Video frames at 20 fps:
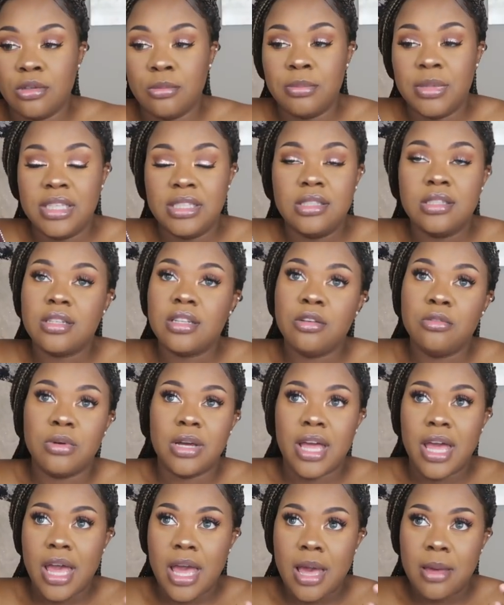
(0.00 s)
So basically
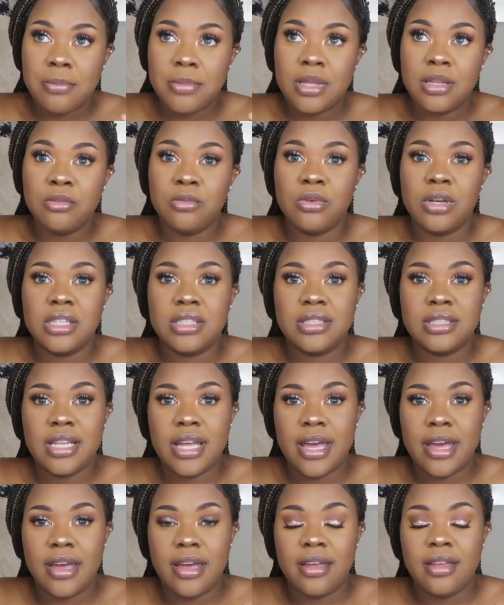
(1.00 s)
what happened was
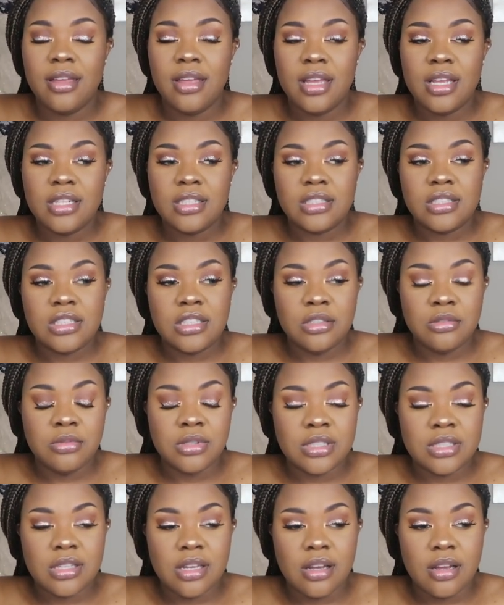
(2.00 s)
that she
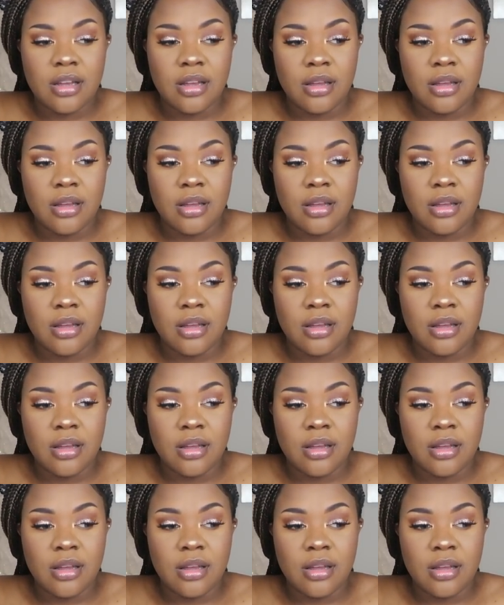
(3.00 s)
was